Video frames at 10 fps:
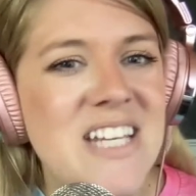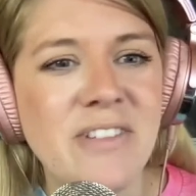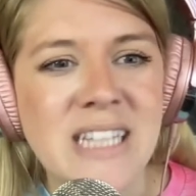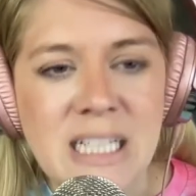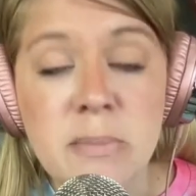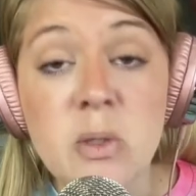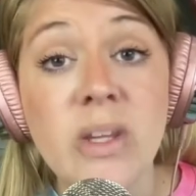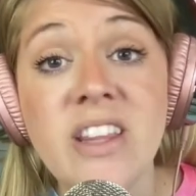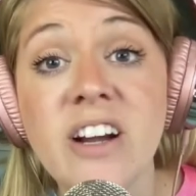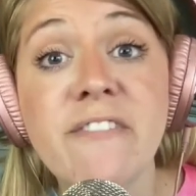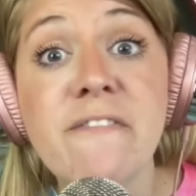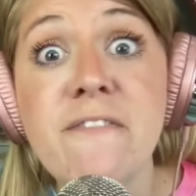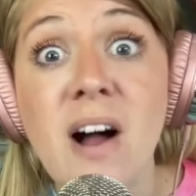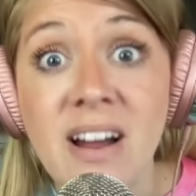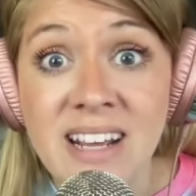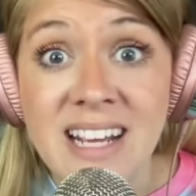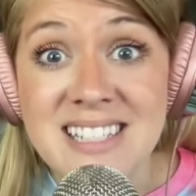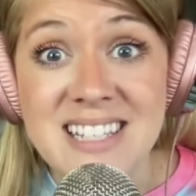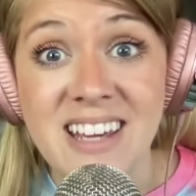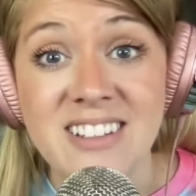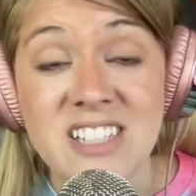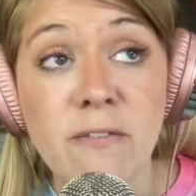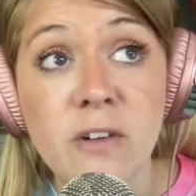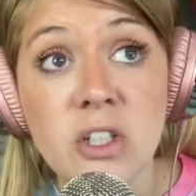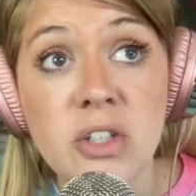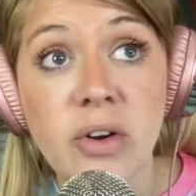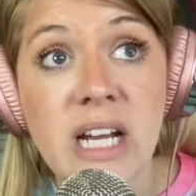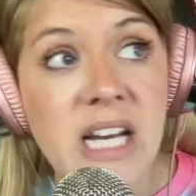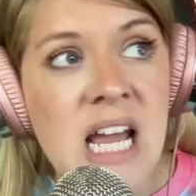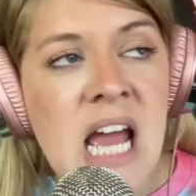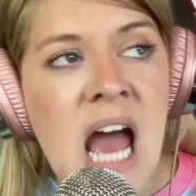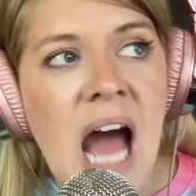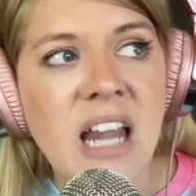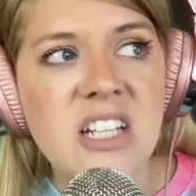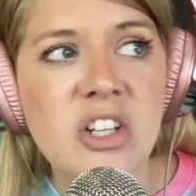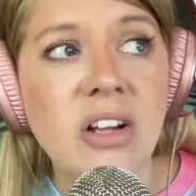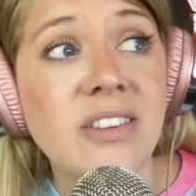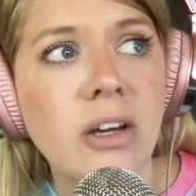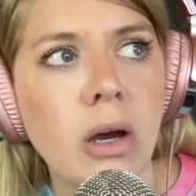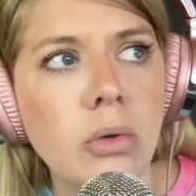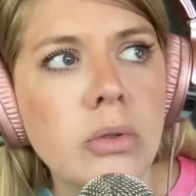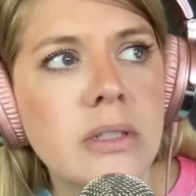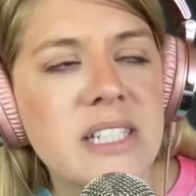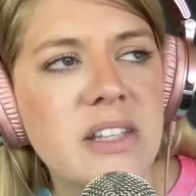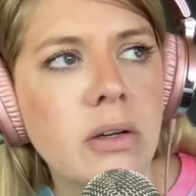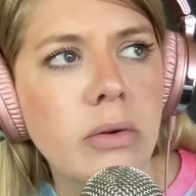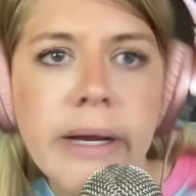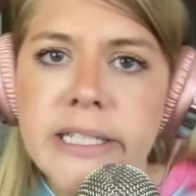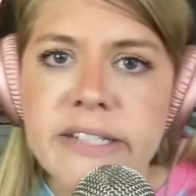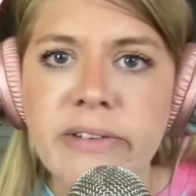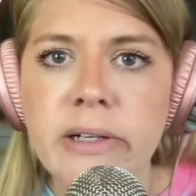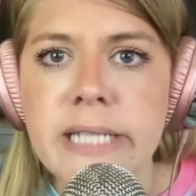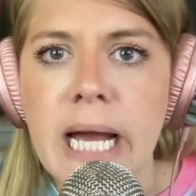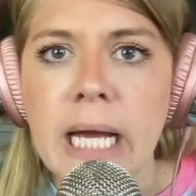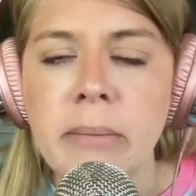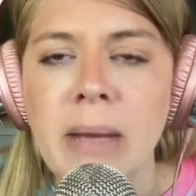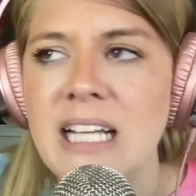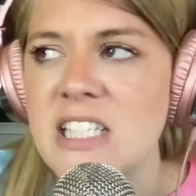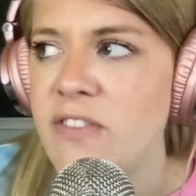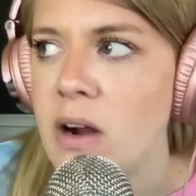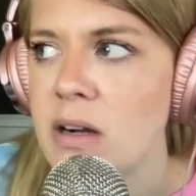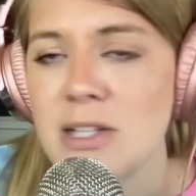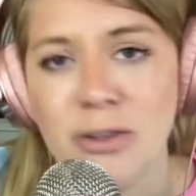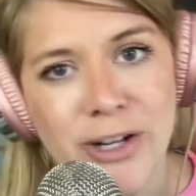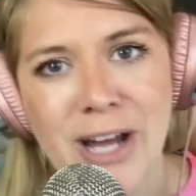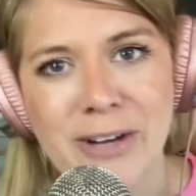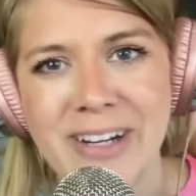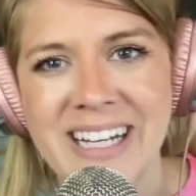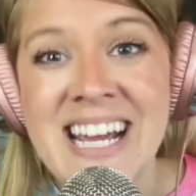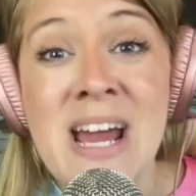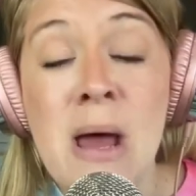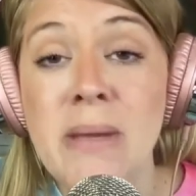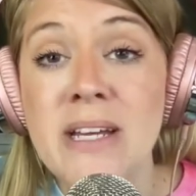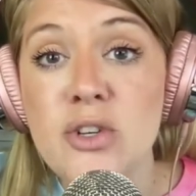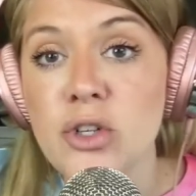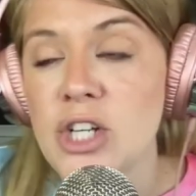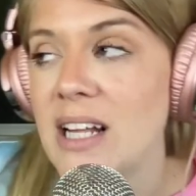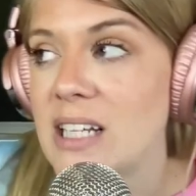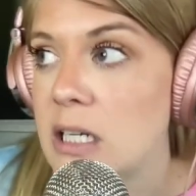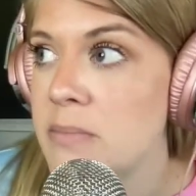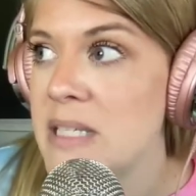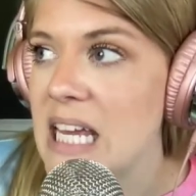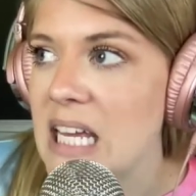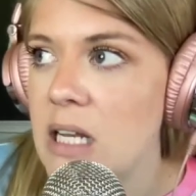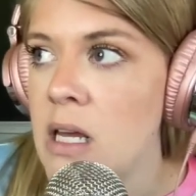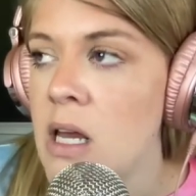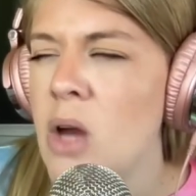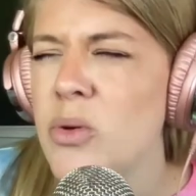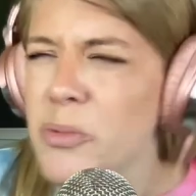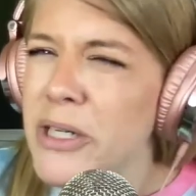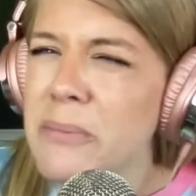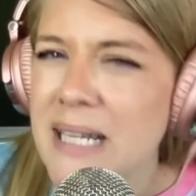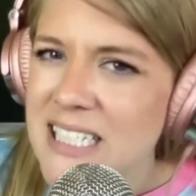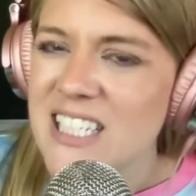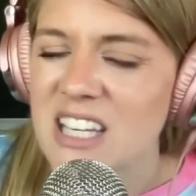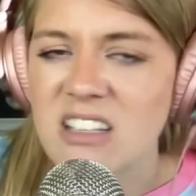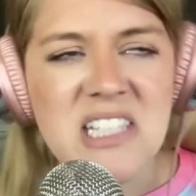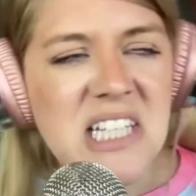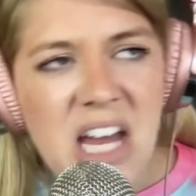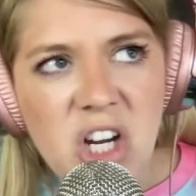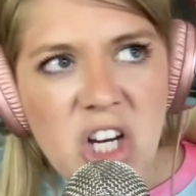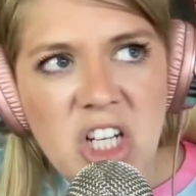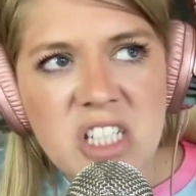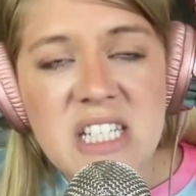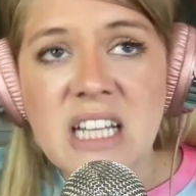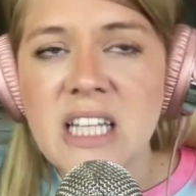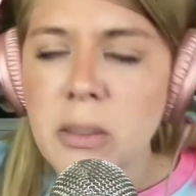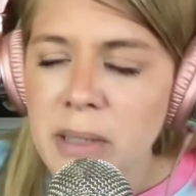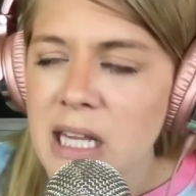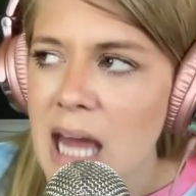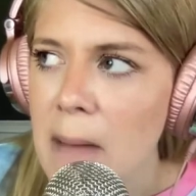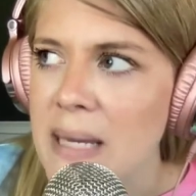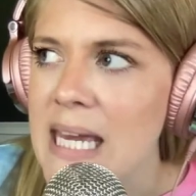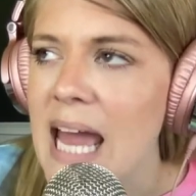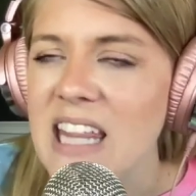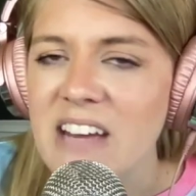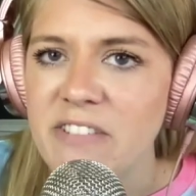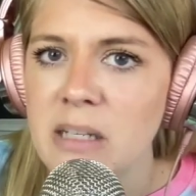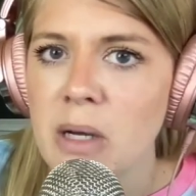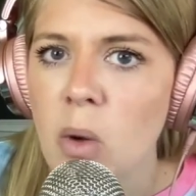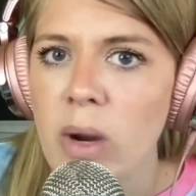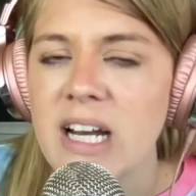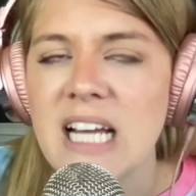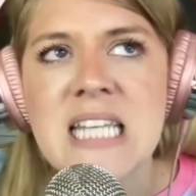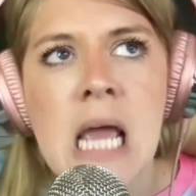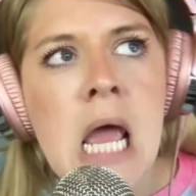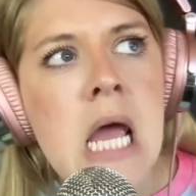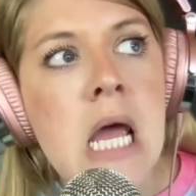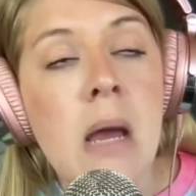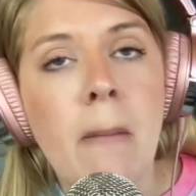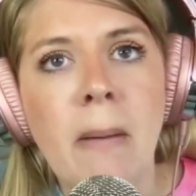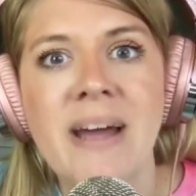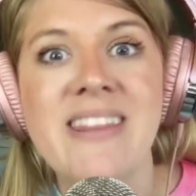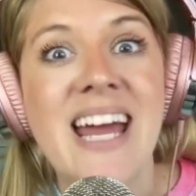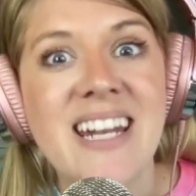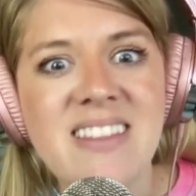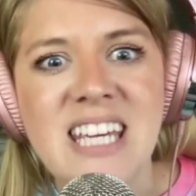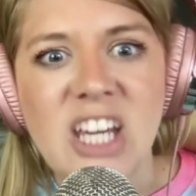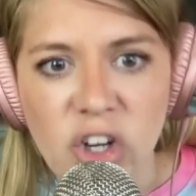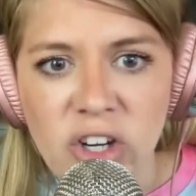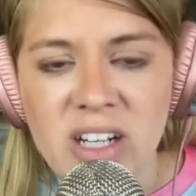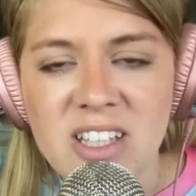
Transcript: leaps with their phonics skills. First grade, I like to call it the GOAT. It's the greatest of all time as far as learning how to read because your child comes in with pretty basic skills, letters, a little bit of that PA, that phonemic awareness. But by the end of the year,